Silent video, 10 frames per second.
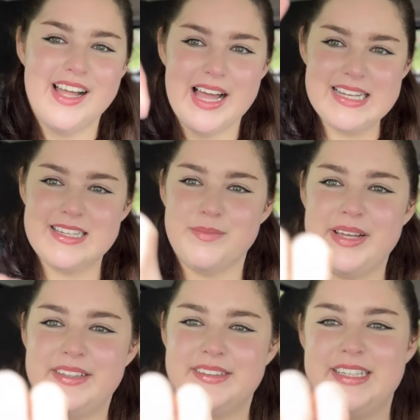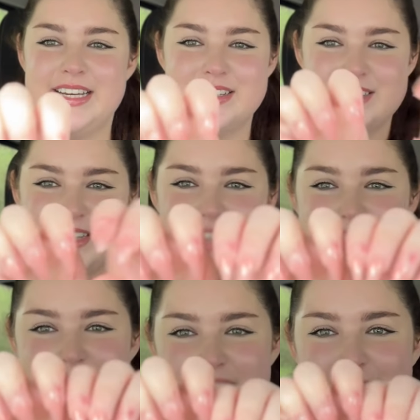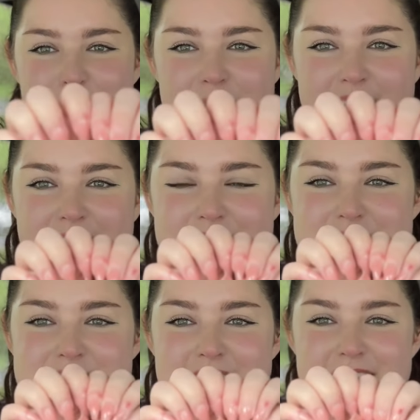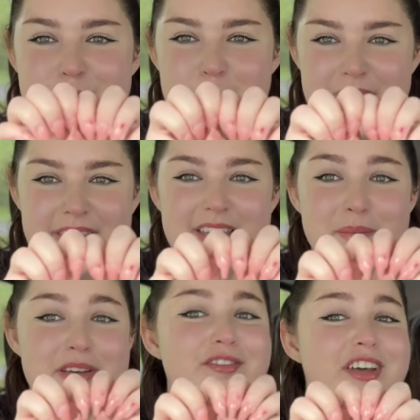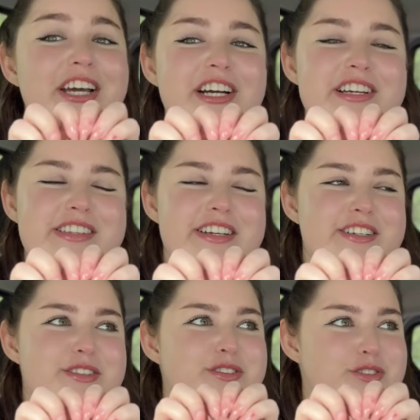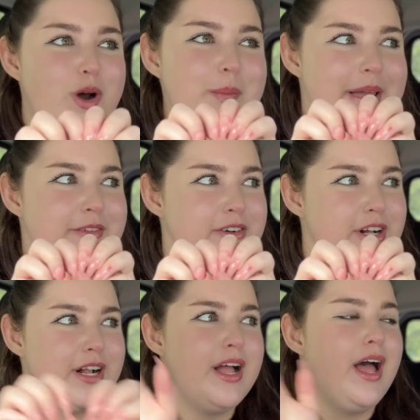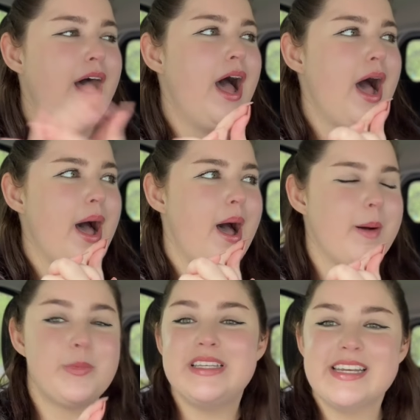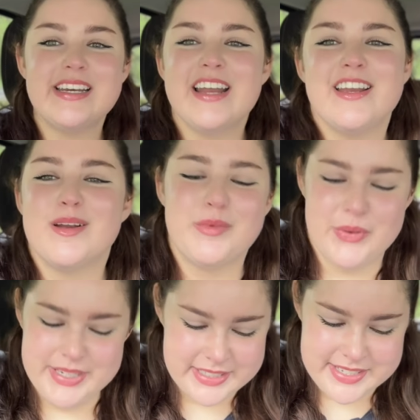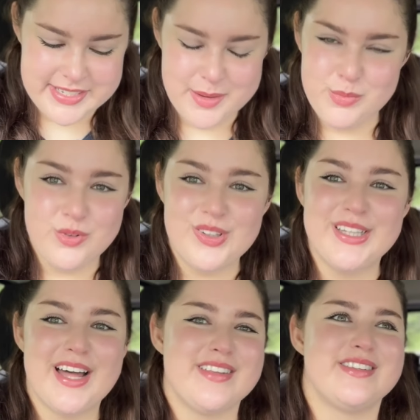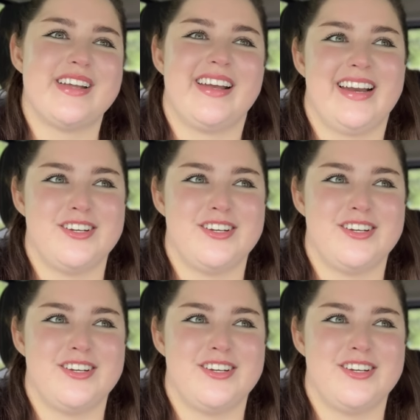I did my nails last night because I keep picking at my fingers and it's so painful. We didn't end up going to see a movie last night.